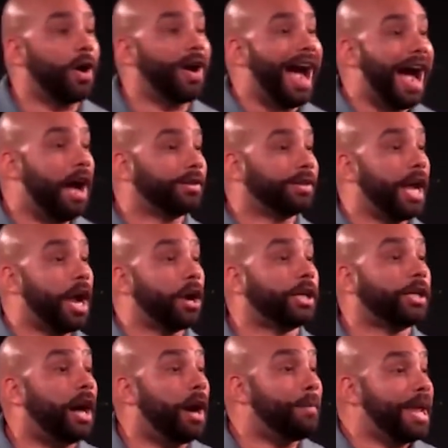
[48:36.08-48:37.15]
are out there
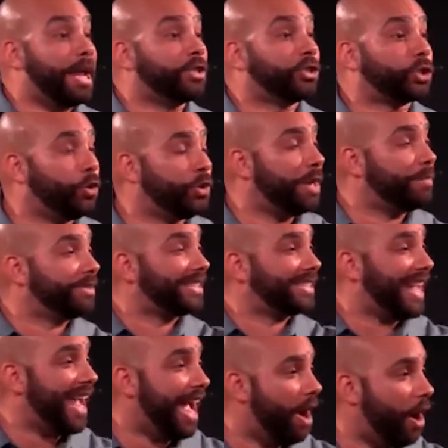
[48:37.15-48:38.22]
coming to
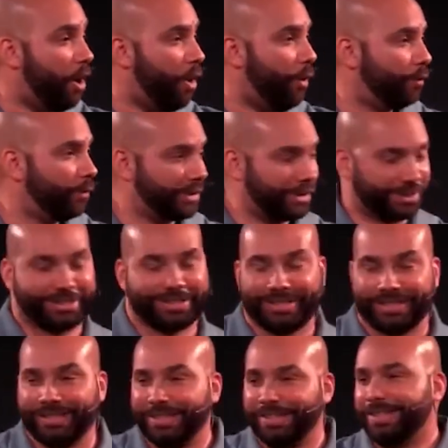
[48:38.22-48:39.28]
themselves.
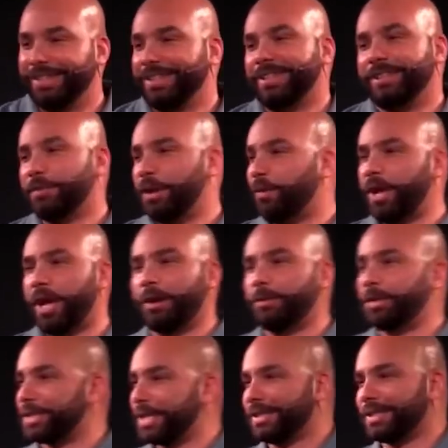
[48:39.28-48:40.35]
And we got to
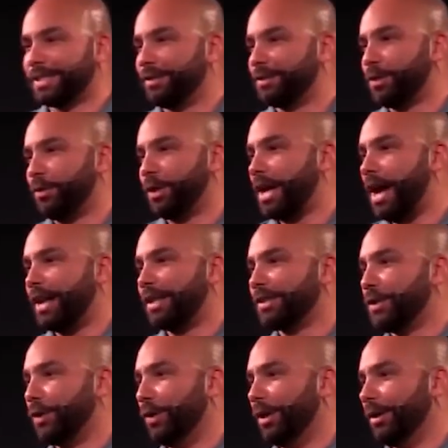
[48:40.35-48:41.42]
be sensitive to what God
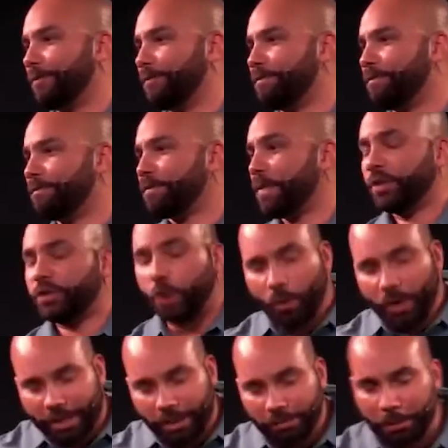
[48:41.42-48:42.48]
is doing so
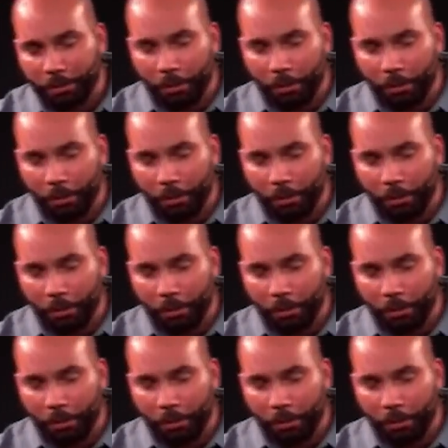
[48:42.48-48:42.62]
we can be